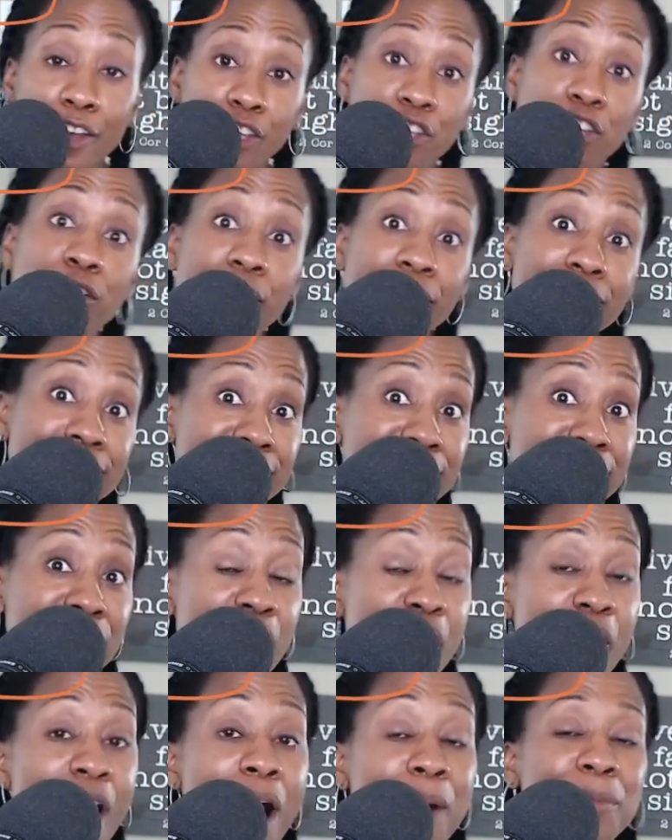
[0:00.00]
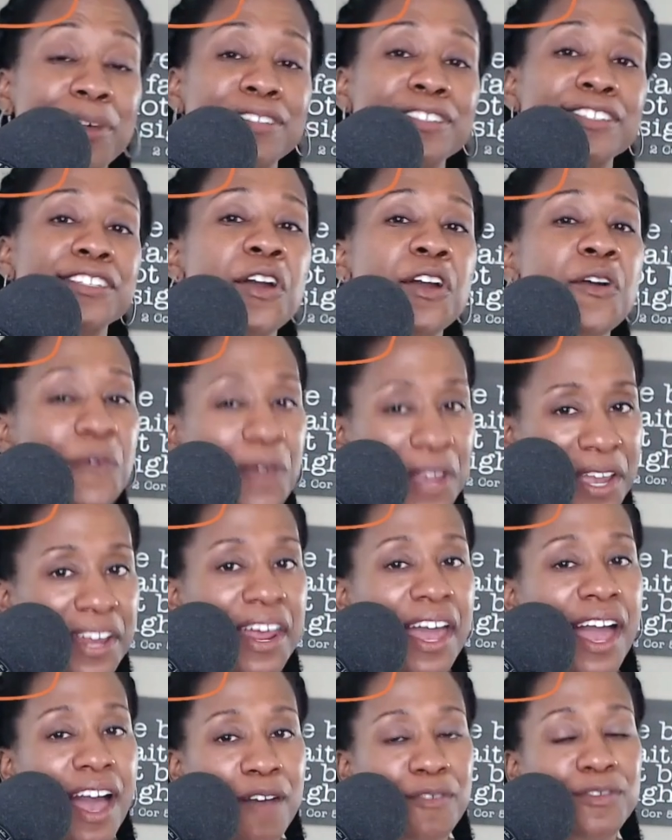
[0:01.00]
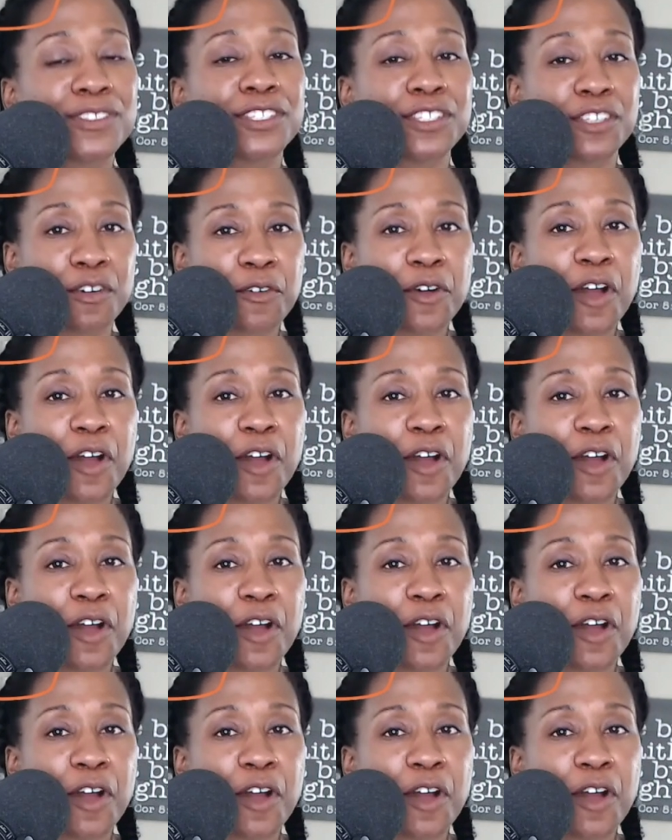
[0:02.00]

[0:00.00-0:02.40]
You're a CEO, I'm a CEO. We can have CEO